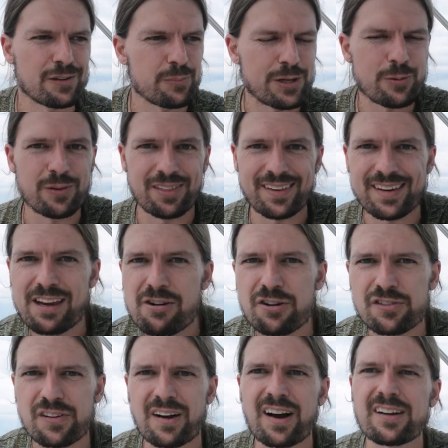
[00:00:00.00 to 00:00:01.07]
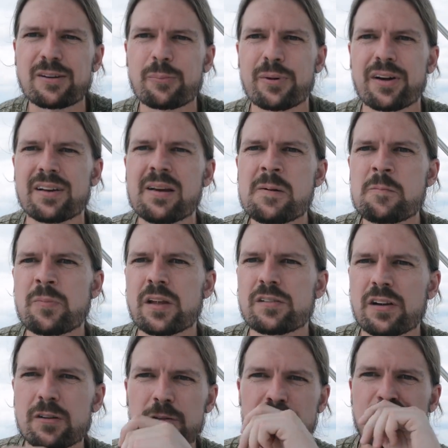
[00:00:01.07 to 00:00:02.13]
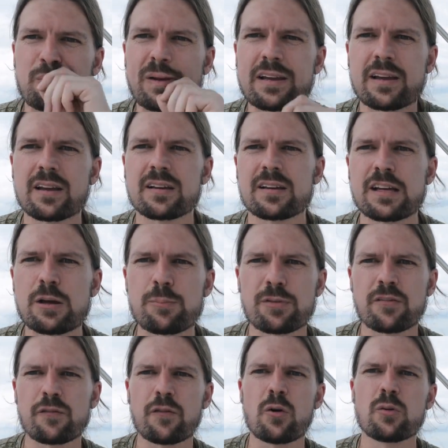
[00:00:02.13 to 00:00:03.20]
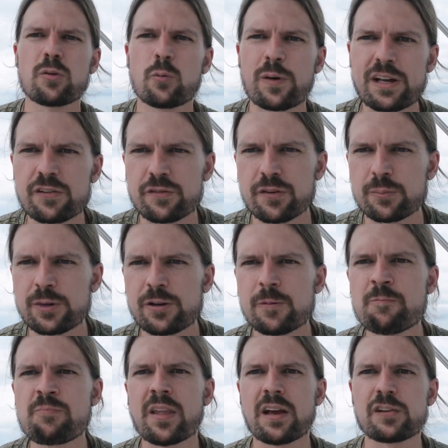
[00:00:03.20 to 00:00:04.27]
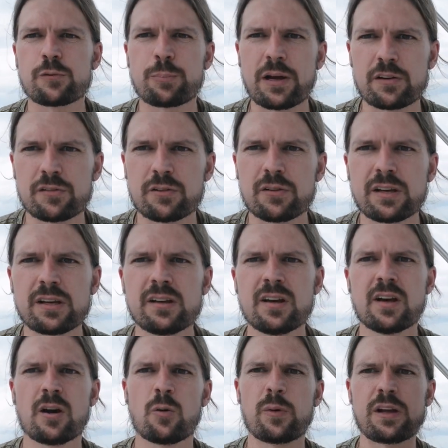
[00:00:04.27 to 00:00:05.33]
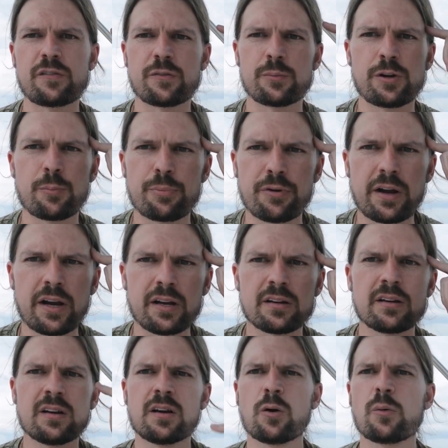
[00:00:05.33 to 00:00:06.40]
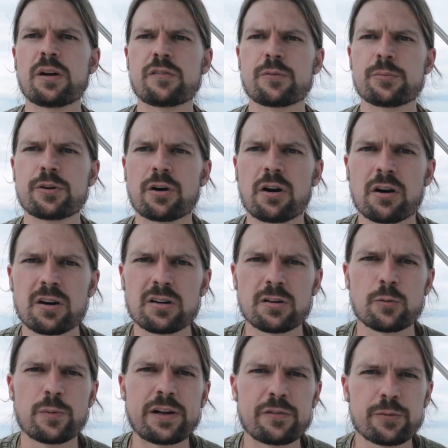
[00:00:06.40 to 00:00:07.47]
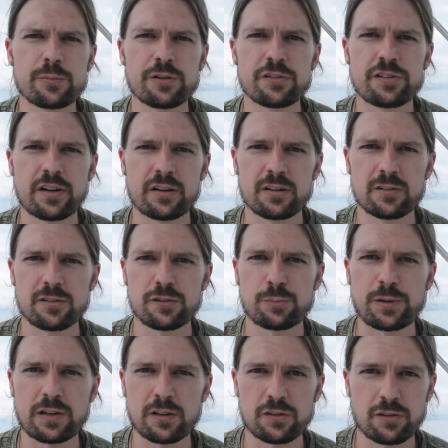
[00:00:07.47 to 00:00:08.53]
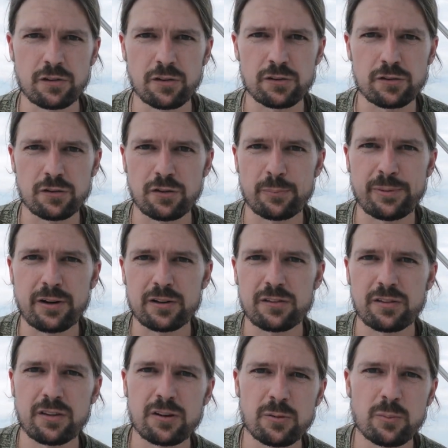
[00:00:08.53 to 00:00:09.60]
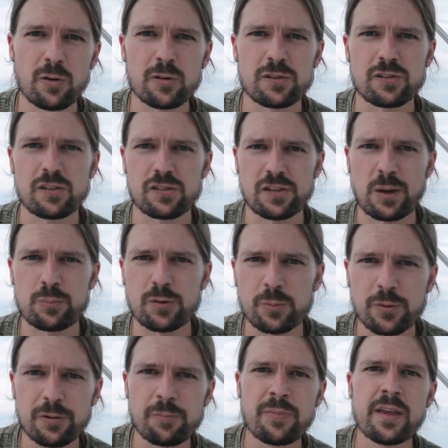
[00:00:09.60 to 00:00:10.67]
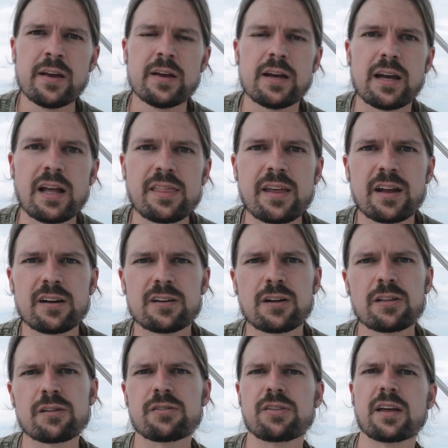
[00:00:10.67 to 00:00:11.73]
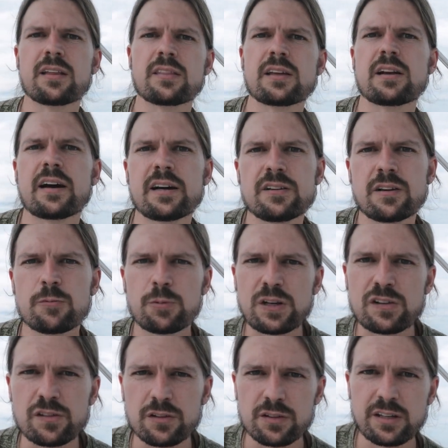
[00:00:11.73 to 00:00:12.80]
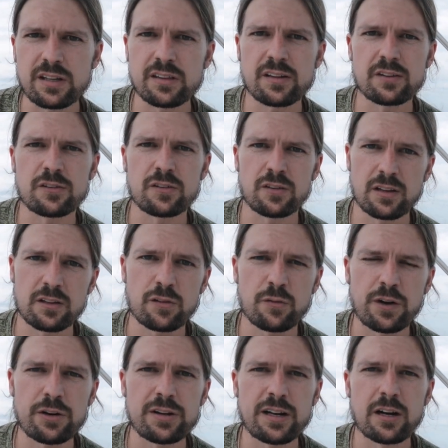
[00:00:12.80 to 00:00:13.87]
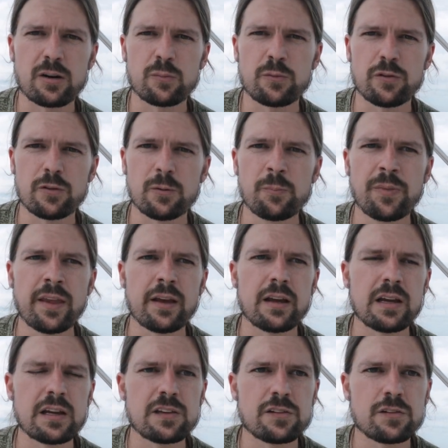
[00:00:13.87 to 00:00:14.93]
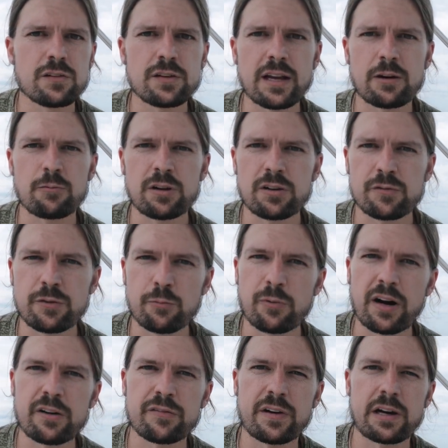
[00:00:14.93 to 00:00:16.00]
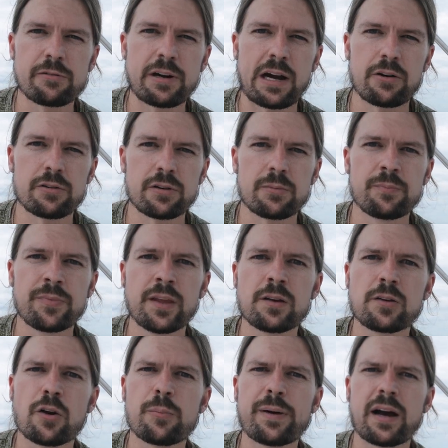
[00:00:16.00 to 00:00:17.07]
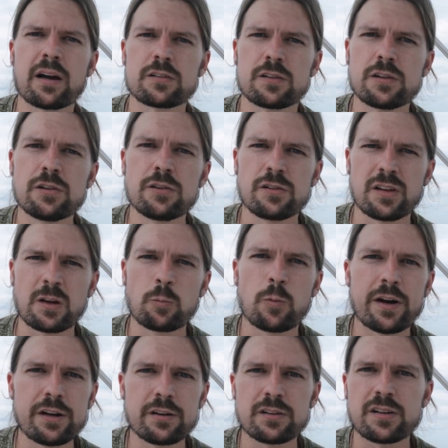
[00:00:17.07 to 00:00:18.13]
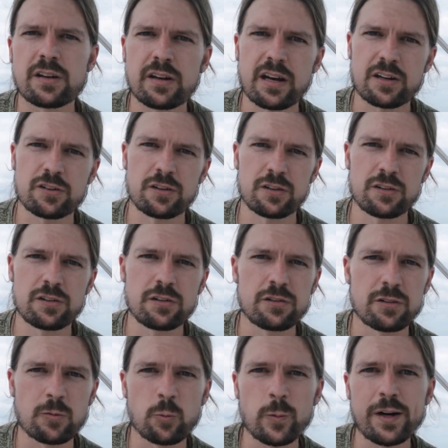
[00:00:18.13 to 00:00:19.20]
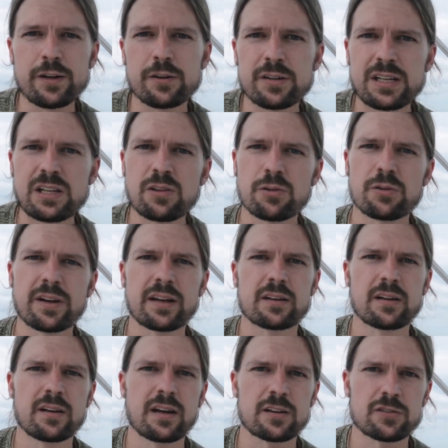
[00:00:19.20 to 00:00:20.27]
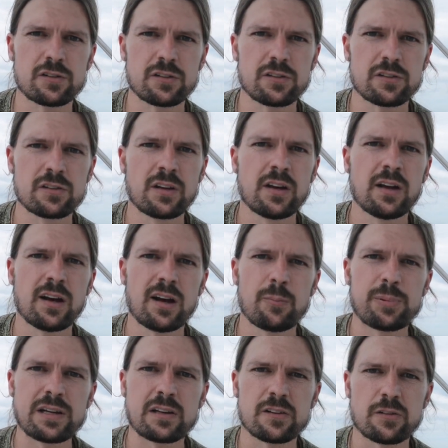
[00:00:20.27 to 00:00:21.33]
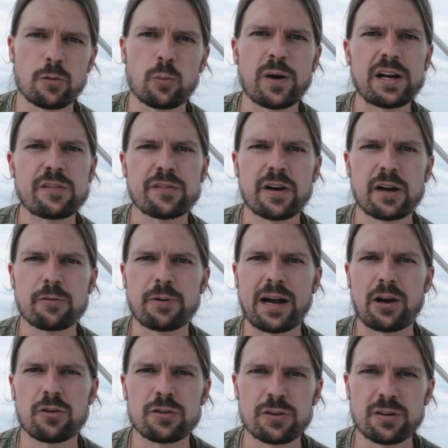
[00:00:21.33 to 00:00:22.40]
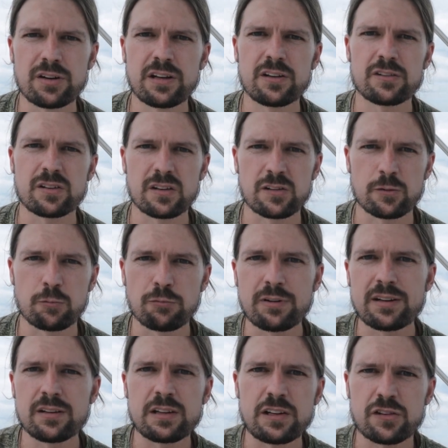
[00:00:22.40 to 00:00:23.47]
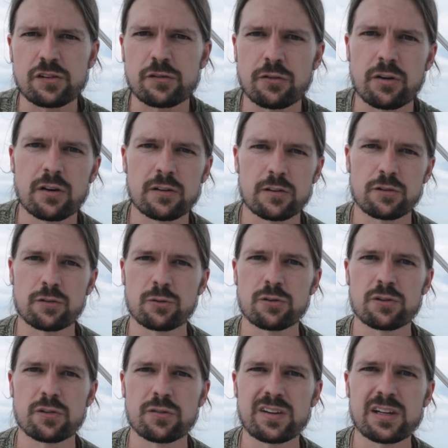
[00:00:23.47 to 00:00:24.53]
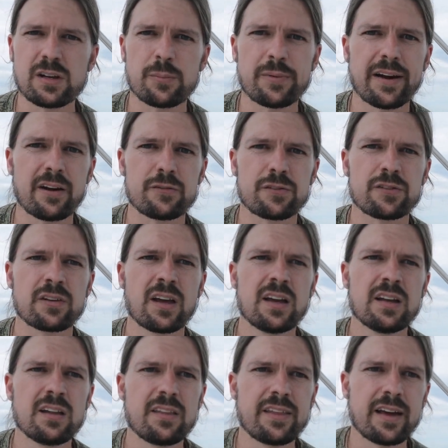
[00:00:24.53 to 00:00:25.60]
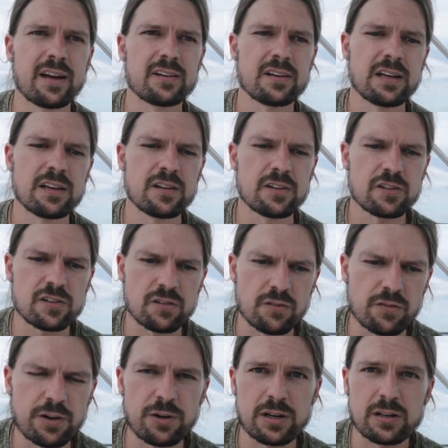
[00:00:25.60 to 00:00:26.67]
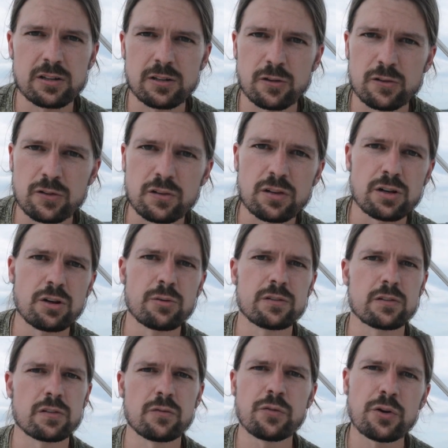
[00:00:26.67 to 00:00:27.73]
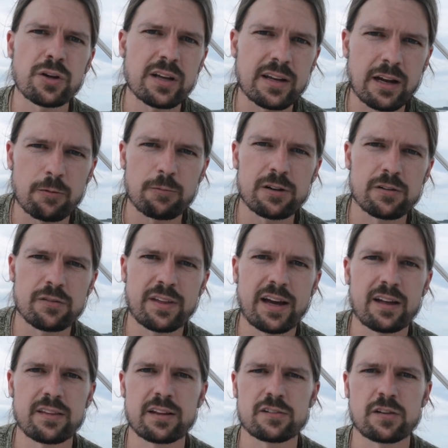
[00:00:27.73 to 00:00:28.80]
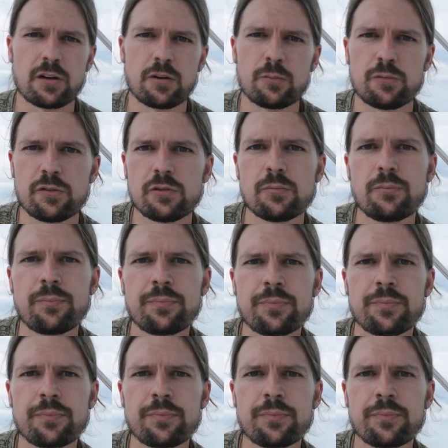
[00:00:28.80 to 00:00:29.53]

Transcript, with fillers: it to be within earshot. But generally speaking, keep the phone away from you, especially away from your brain, away from your heart, and away from your genitals, because those are the parts that are most susceptible. And then another thing that I did recently that's, that's very helpful is to get rid of your Wi Fi router. Go back to using wired connections, using wired Ethernet connections, uh, because the Wi-Fi router is, is a really strong source of EMFs that is very close to you. And so if you can get rid of that, that's helpful.